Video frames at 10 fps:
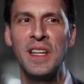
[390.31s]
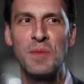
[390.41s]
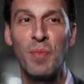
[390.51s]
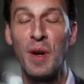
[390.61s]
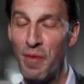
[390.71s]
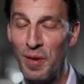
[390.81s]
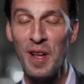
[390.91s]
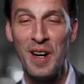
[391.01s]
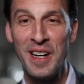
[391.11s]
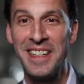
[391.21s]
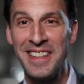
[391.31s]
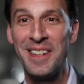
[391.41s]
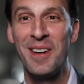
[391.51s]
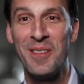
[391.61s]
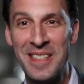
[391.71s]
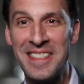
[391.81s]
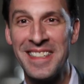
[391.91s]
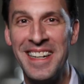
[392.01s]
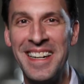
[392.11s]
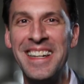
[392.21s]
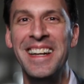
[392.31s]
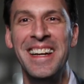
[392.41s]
It's pretty full on, you know, it's a, uh,